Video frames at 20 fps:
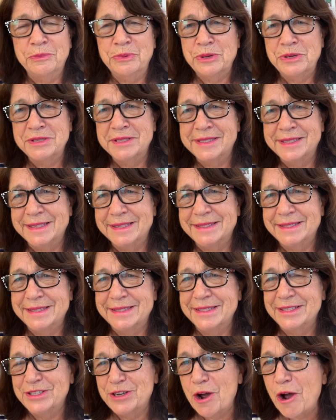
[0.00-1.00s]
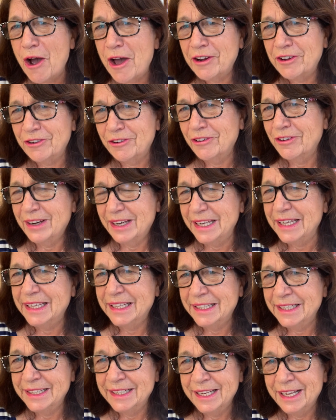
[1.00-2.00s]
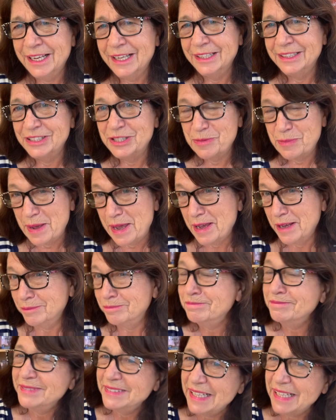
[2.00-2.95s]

princess's daughter in Japan?